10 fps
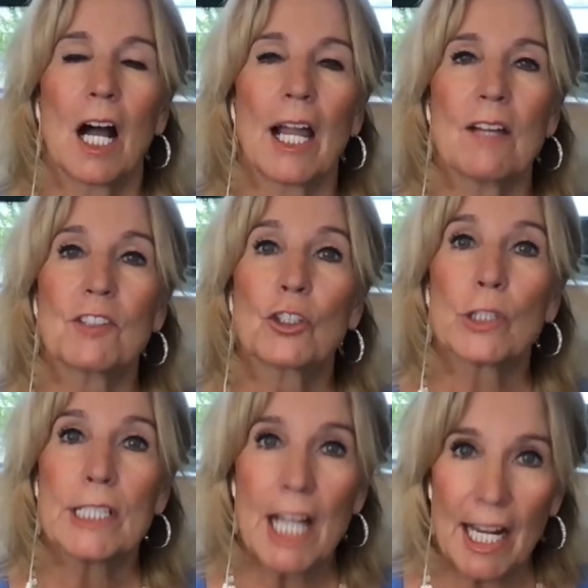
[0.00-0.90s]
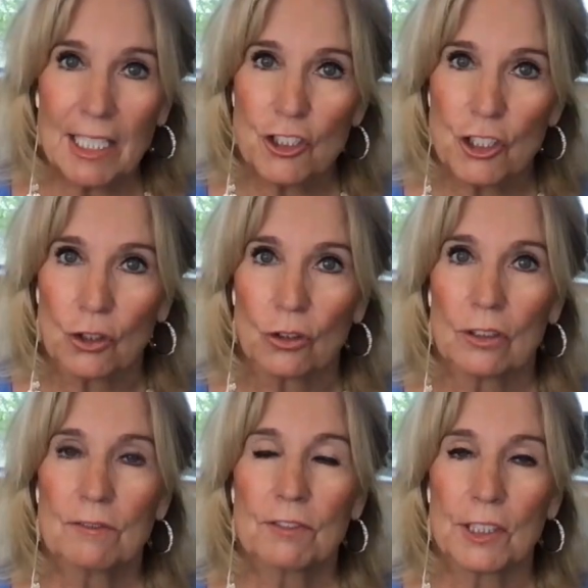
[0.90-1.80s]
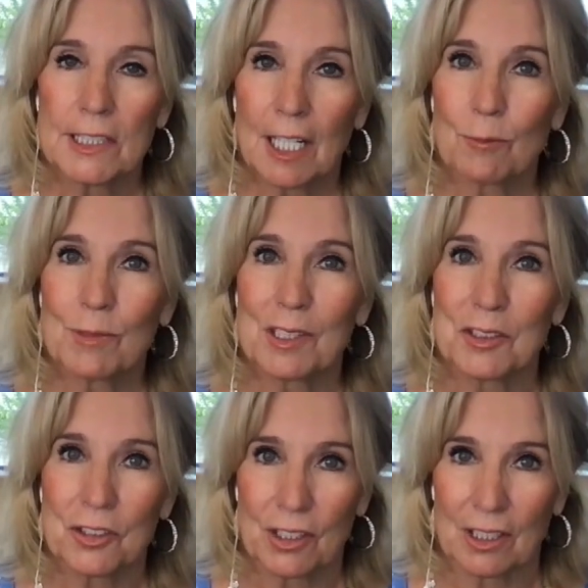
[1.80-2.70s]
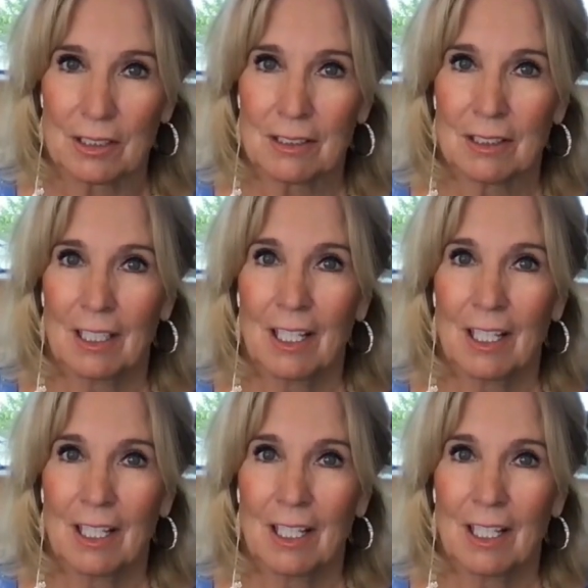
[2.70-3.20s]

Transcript: I have created you for a time such as this.